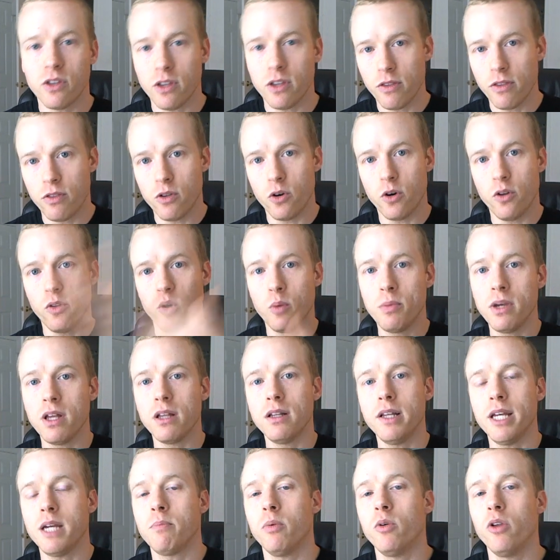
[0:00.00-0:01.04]
There'll be a
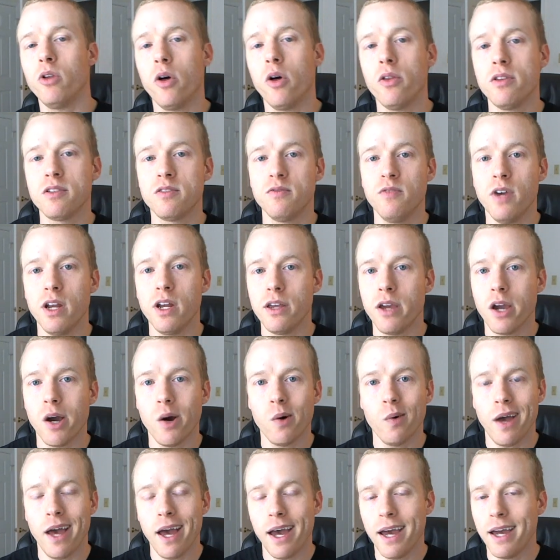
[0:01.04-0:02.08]
link below this
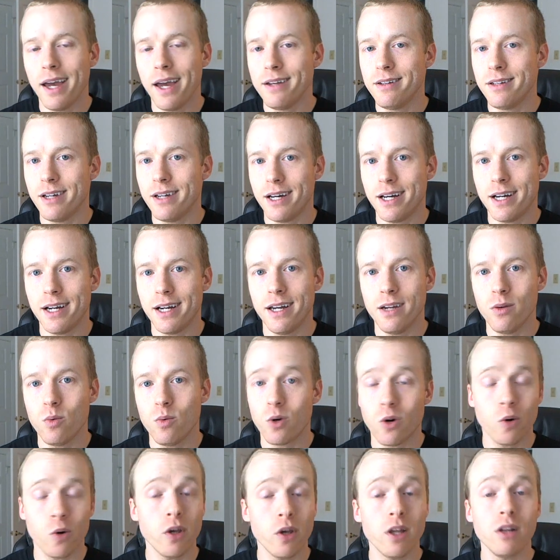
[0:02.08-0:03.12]
video, and
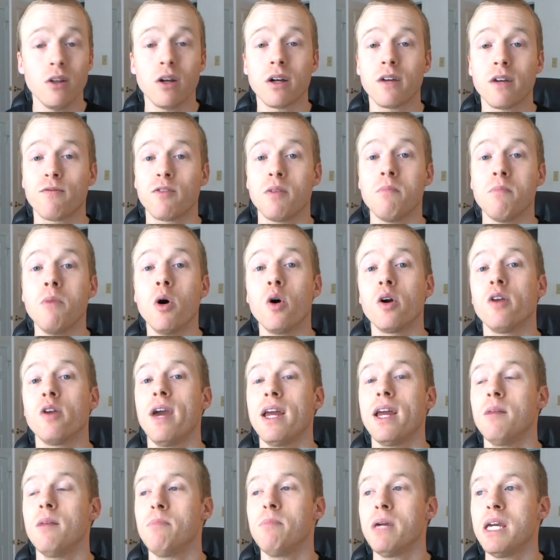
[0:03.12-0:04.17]
we're only looking for
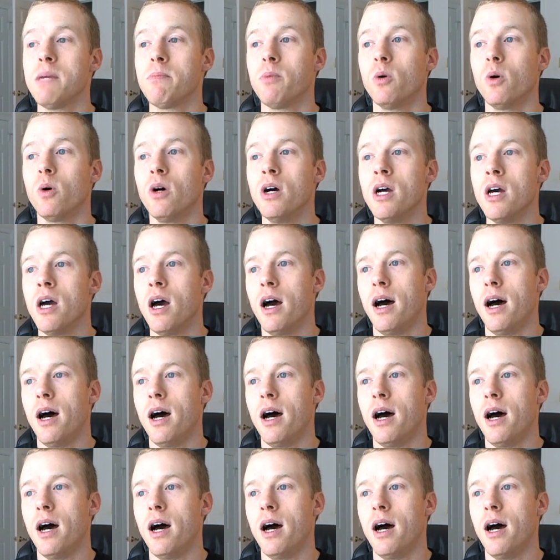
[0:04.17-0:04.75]
motivated people,